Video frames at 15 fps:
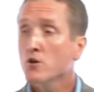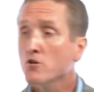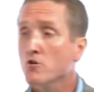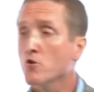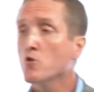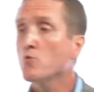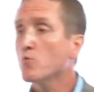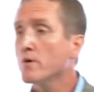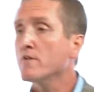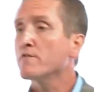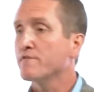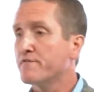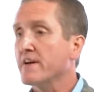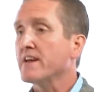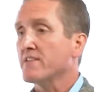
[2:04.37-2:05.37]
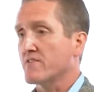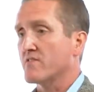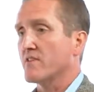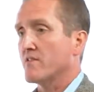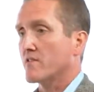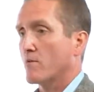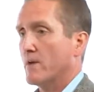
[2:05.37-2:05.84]
You will face
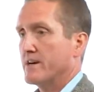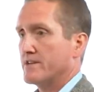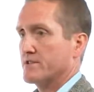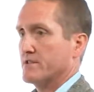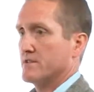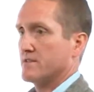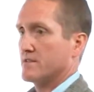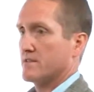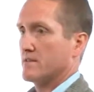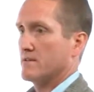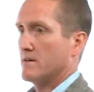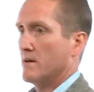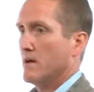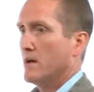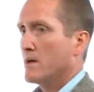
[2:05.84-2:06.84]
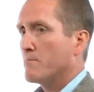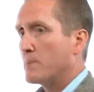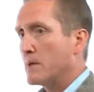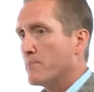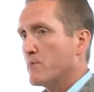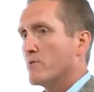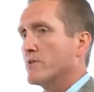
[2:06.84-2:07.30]
these questions.
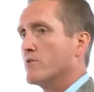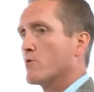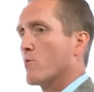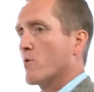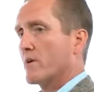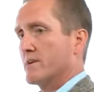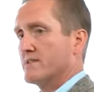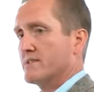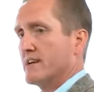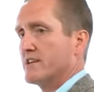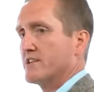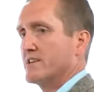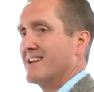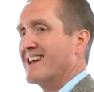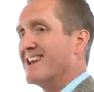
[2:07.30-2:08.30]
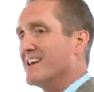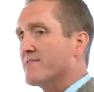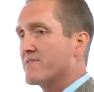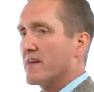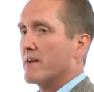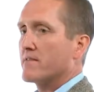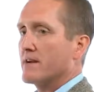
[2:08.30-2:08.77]
People in your organization,
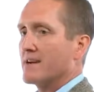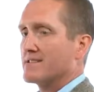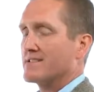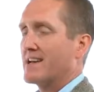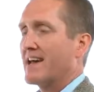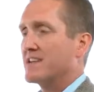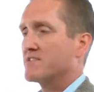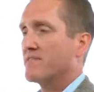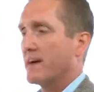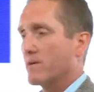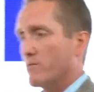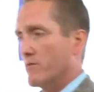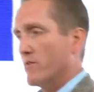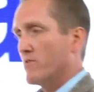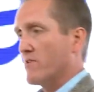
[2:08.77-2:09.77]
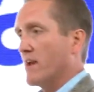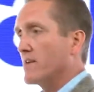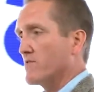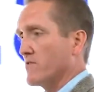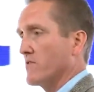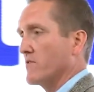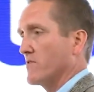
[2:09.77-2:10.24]
if they are not satisfied with those
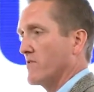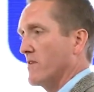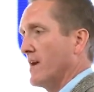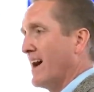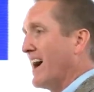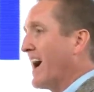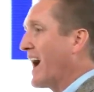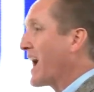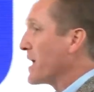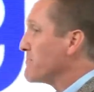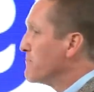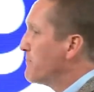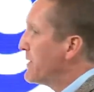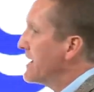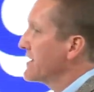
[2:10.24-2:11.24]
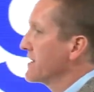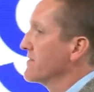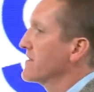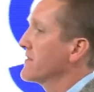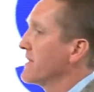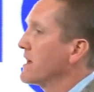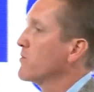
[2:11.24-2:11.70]
answers, I'm betting
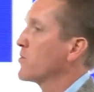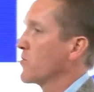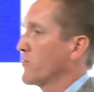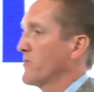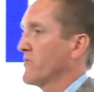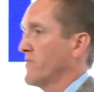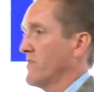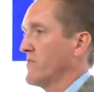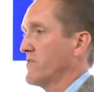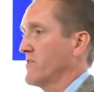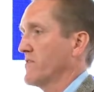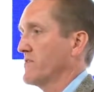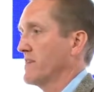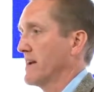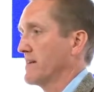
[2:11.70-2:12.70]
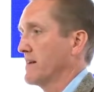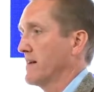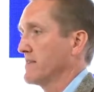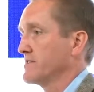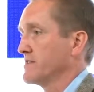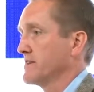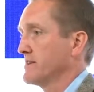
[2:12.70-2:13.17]
that they will resist this
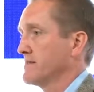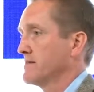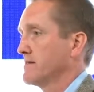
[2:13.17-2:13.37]
technology.